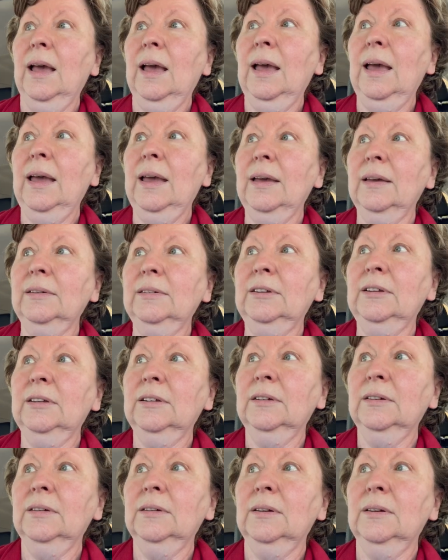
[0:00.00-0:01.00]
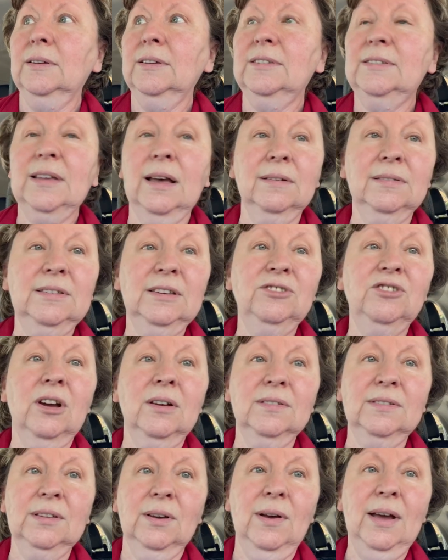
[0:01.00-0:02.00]
And sausage
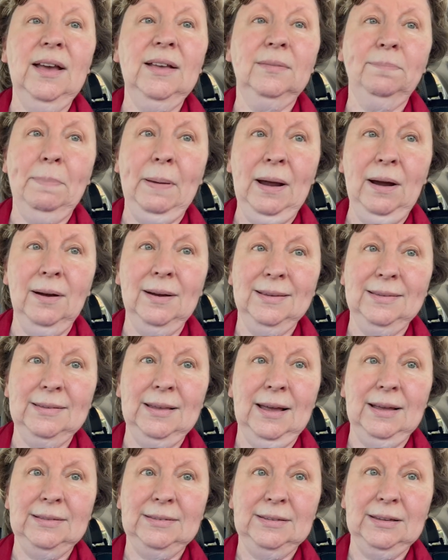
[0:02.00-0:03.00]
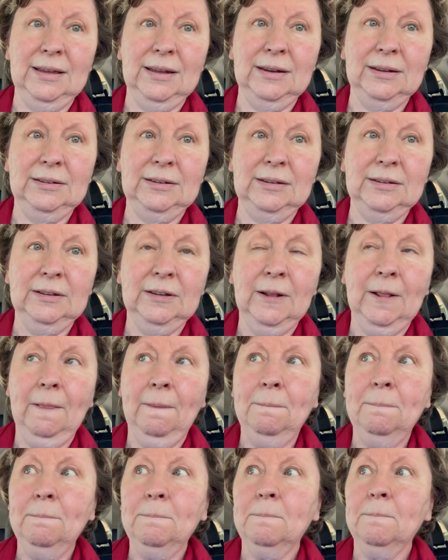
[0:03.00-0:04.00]
also has parasites in it.
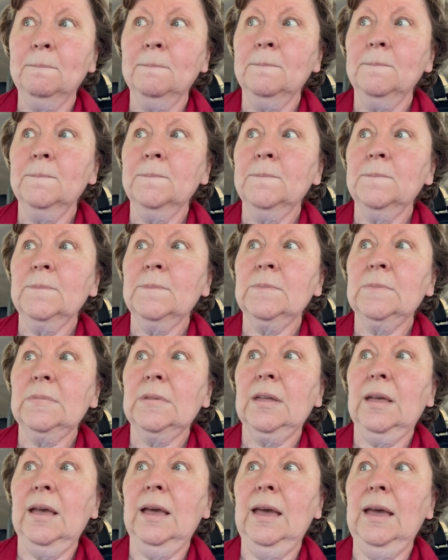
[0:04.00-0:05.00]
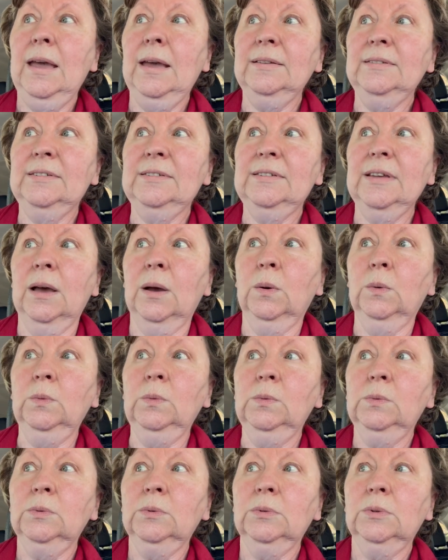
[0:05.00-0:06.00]
And
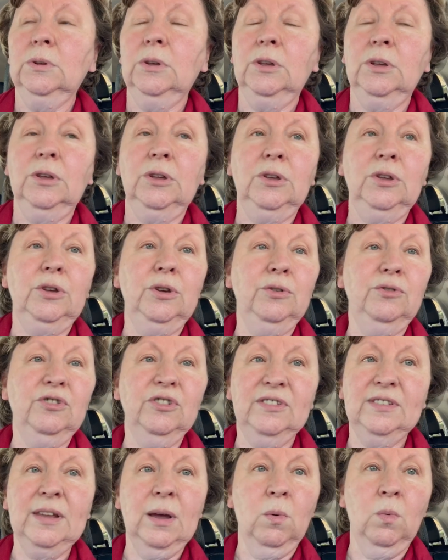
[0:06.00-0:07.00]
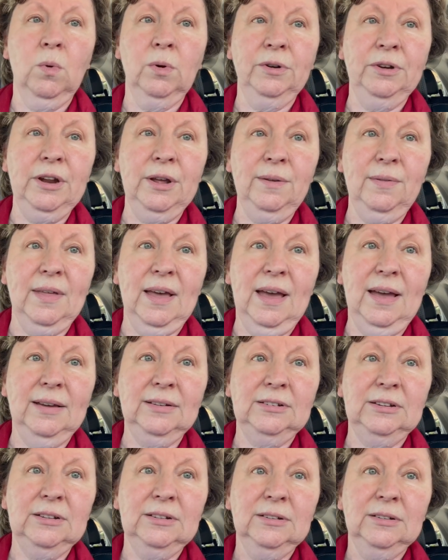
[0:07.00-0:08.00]
so you just don't want to do
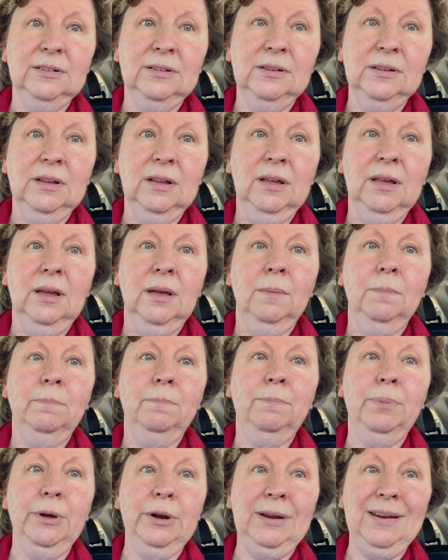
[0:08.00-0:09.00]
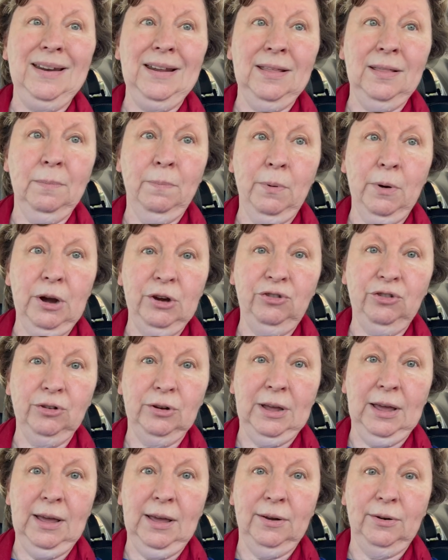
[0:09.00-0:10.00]
that. Put it in the pressure
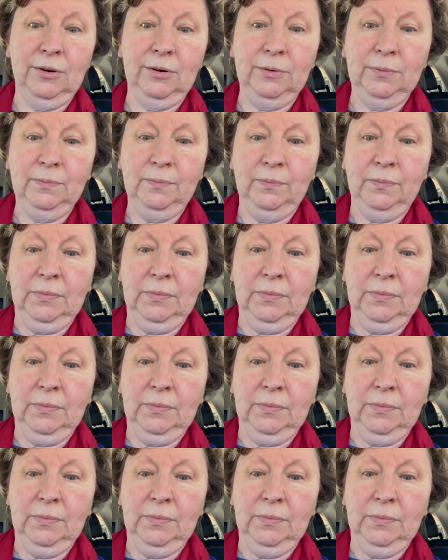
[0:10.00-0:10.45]
canner.